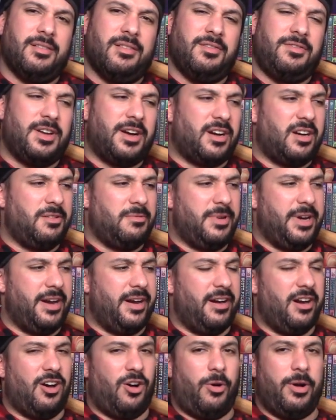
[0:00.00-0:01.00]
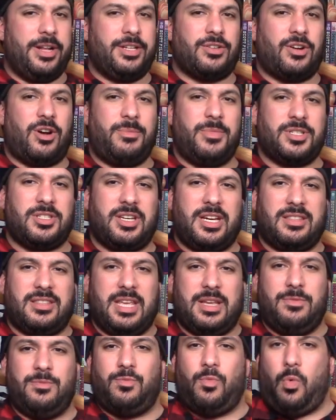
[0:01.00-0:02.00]
Very weird. It's almost like
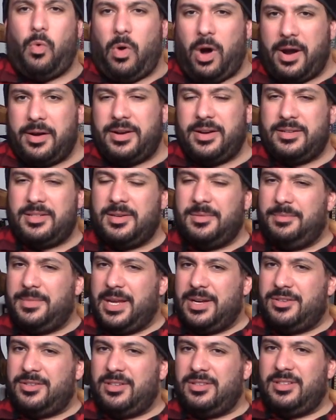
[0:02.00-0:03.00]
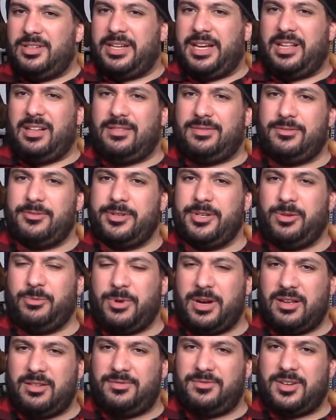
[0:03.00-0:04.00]
they wanted to mention the California
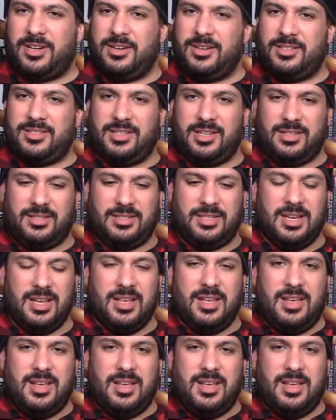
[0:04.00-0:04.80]
wildfire, since